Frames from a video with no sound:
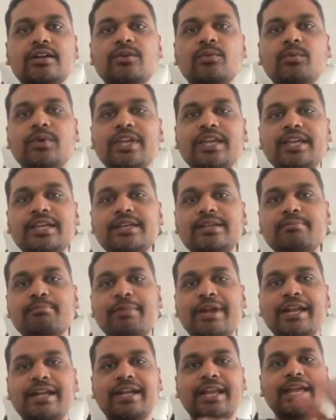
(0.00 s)
we
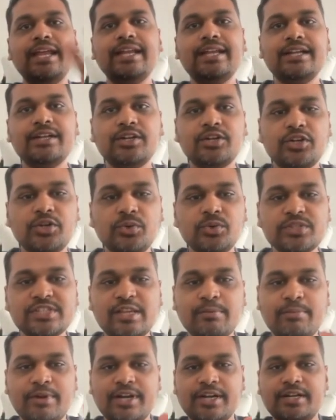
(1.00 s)
maintain two
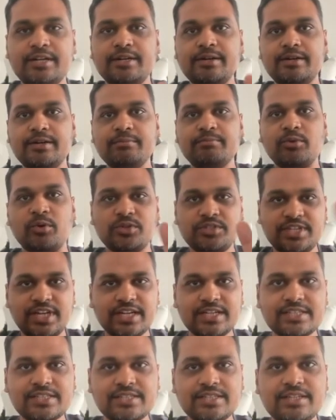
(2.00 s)
separate
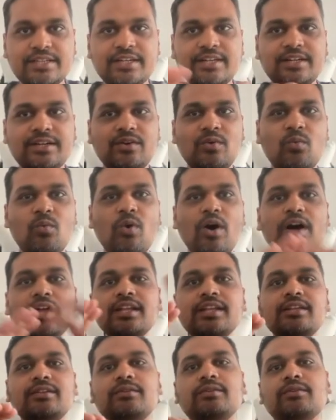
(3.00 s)
projects
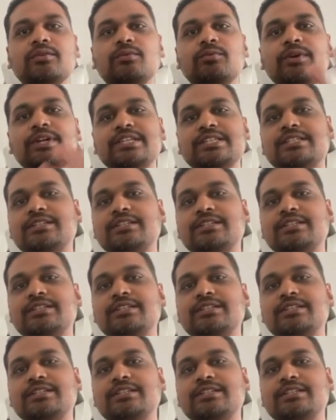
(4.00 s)
one which